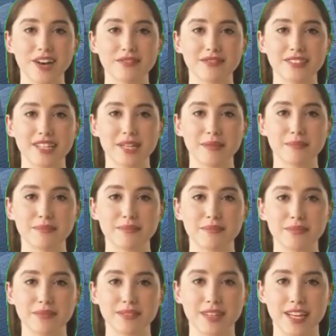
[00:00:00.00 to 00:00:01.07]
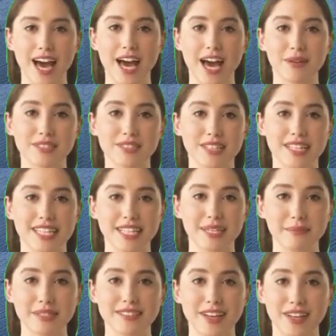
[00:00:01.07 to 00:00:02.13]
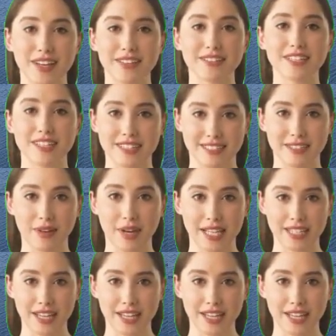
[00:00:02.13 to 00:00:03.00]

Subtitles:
which is totally 5-star experience. Awesome place.